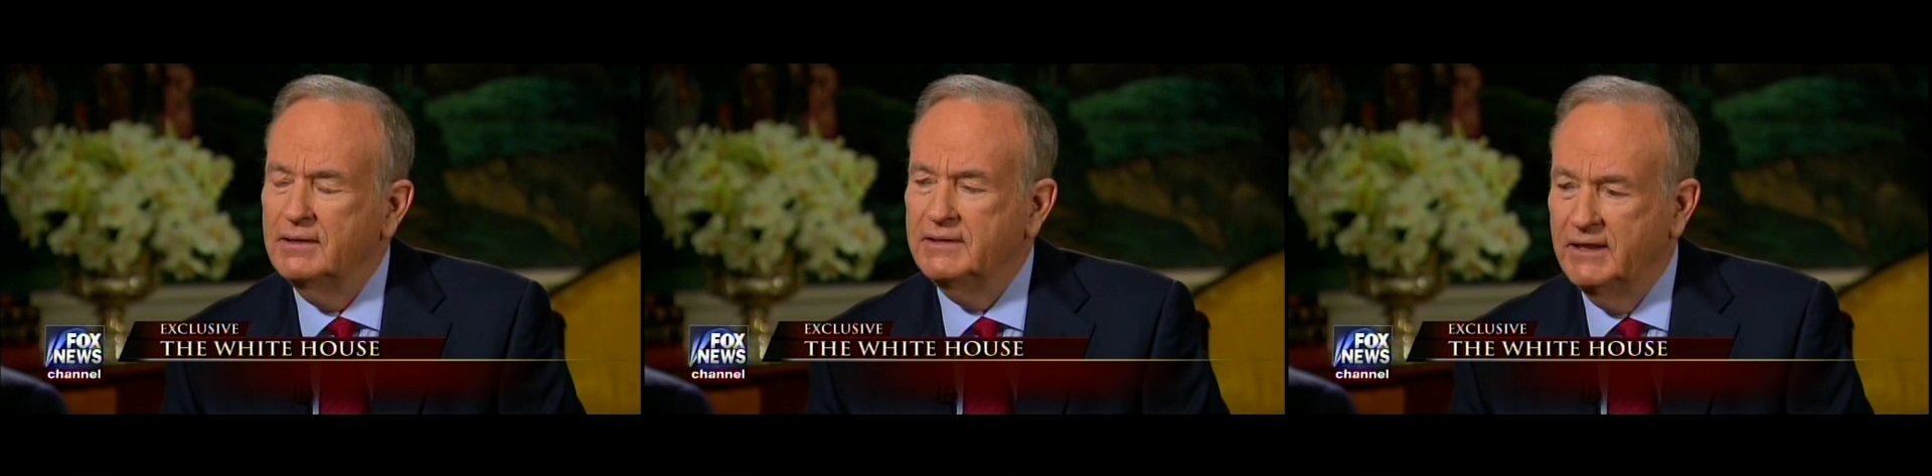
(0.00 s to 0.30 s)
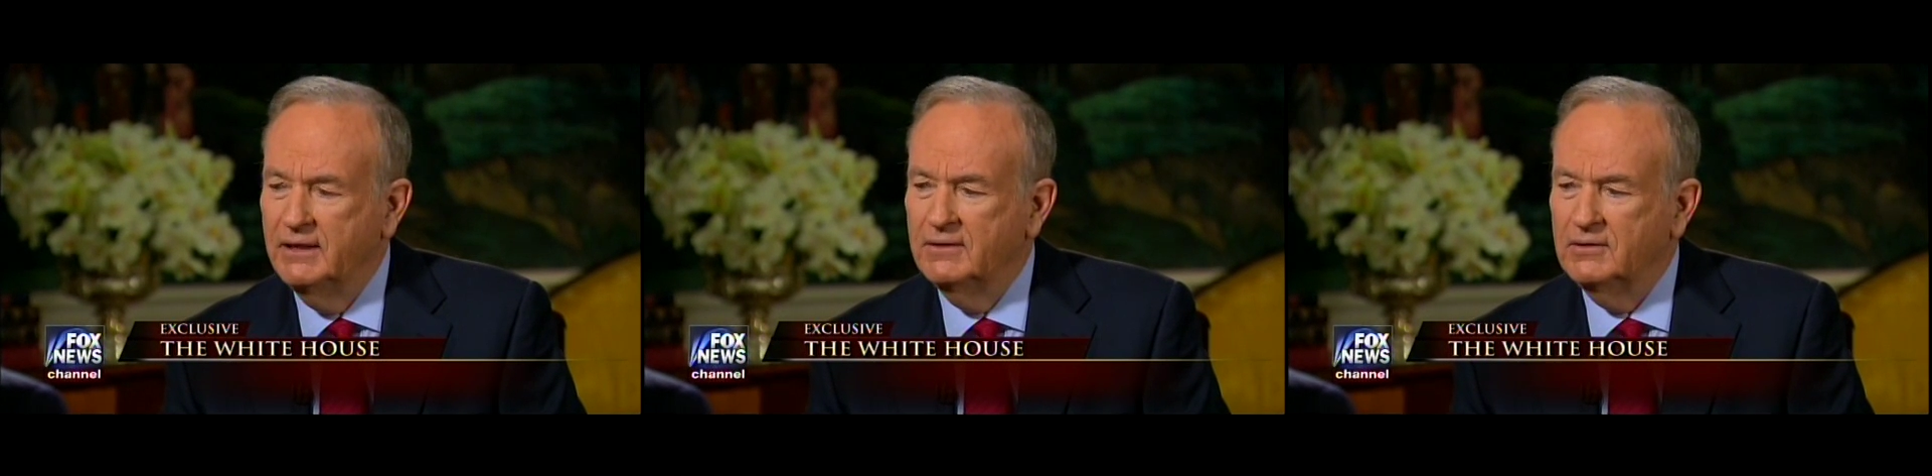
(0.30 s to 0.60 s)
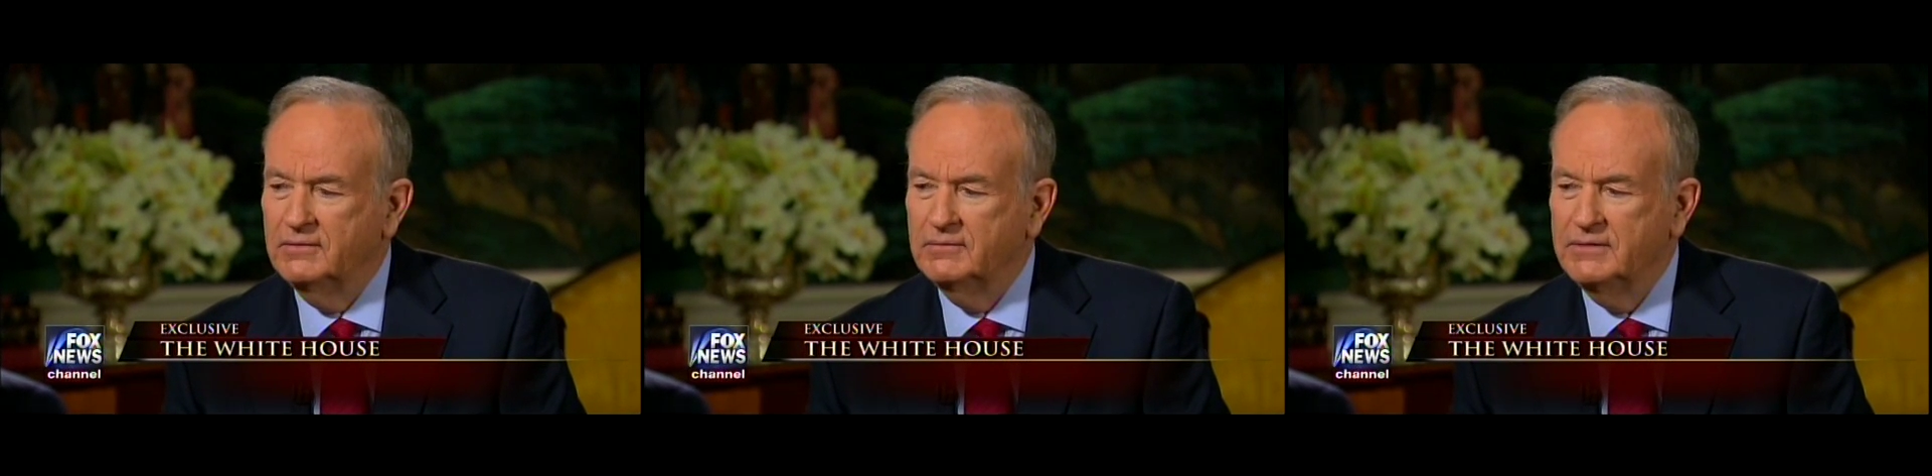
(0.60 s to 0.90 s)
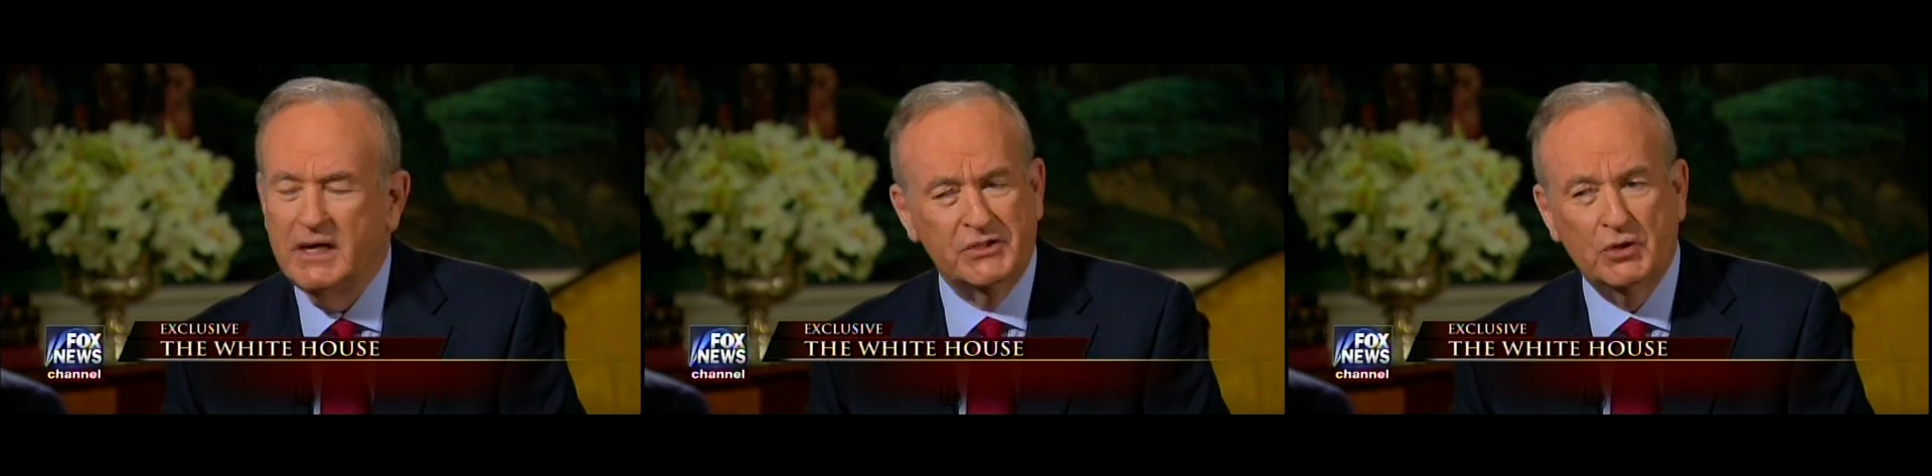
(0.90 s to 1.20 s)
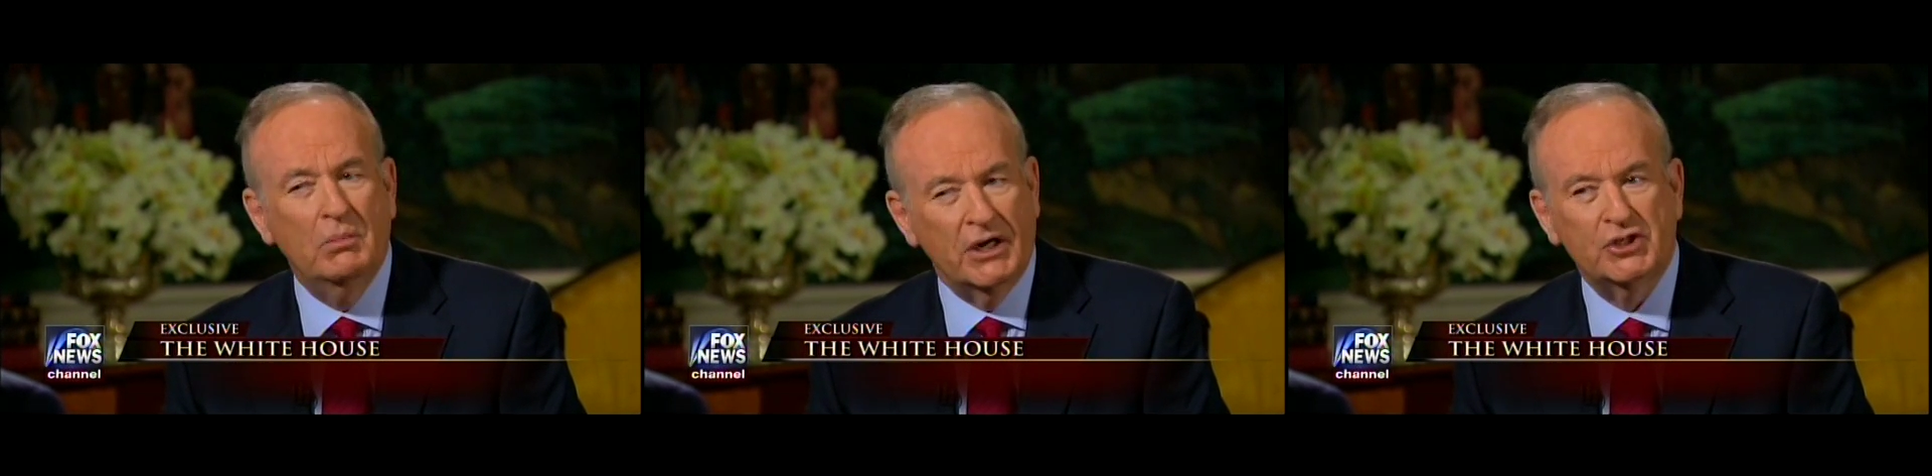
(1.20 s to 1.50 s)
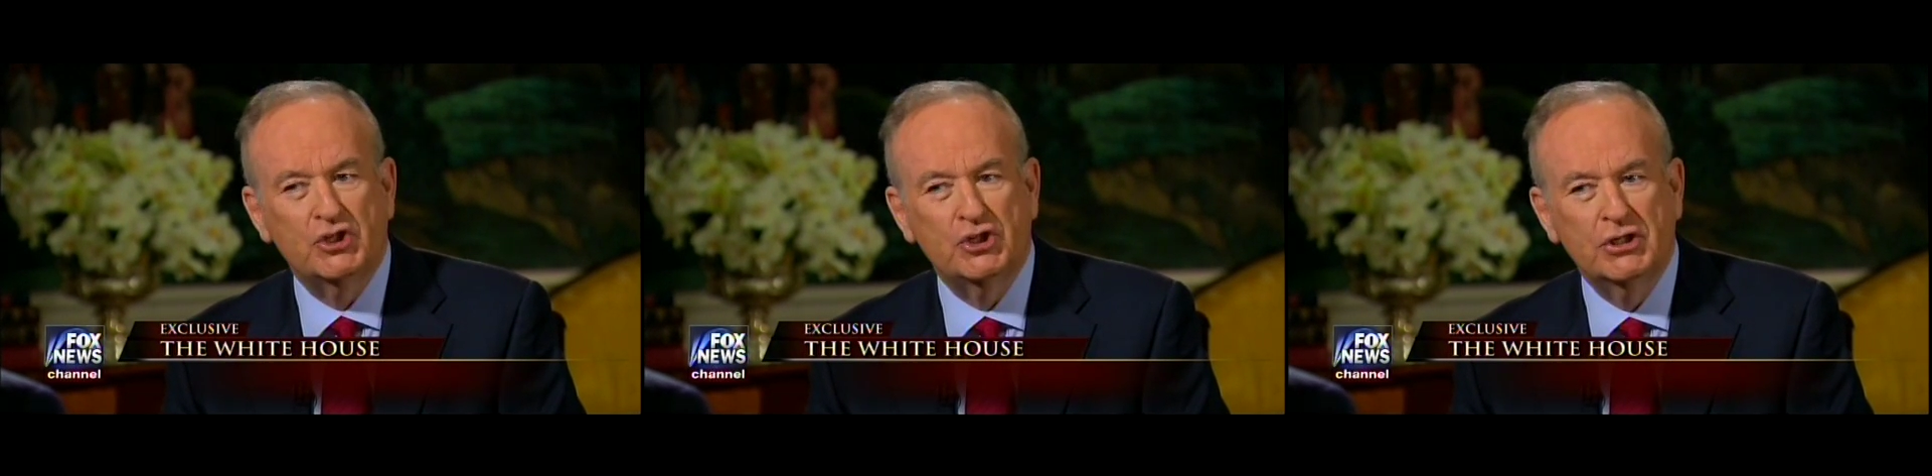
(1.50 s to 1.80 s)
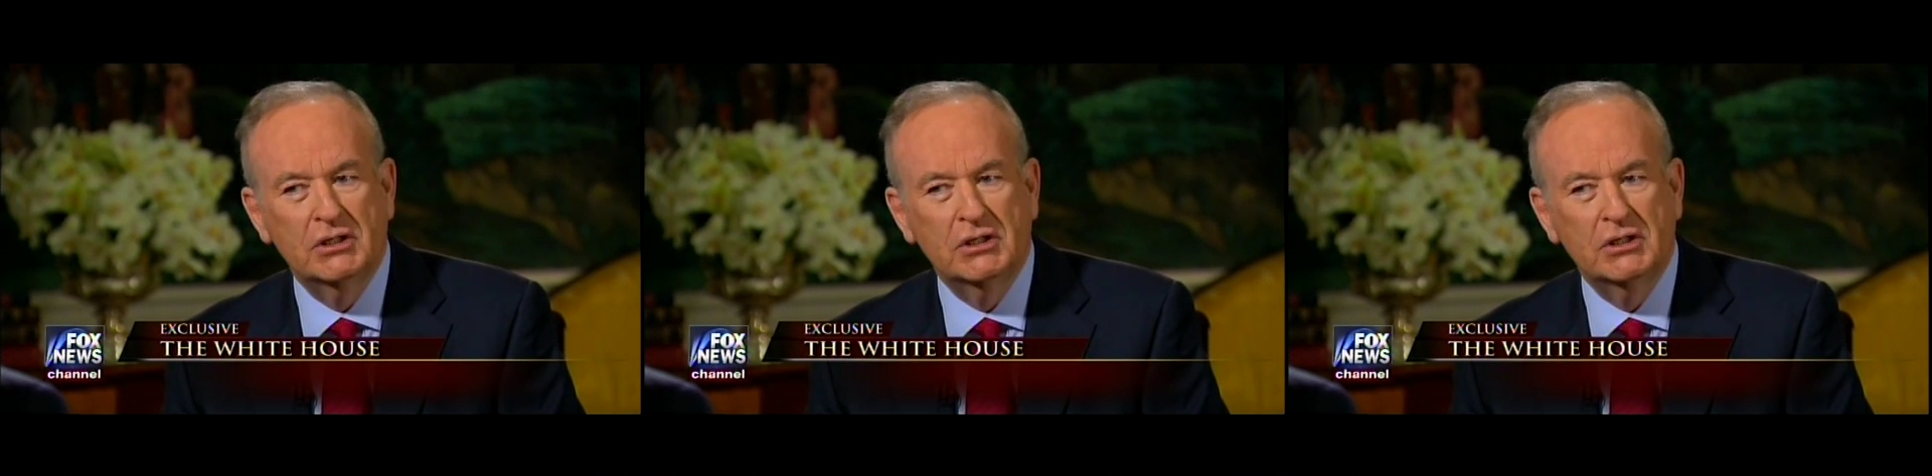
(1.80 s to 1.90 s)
deal, not so much.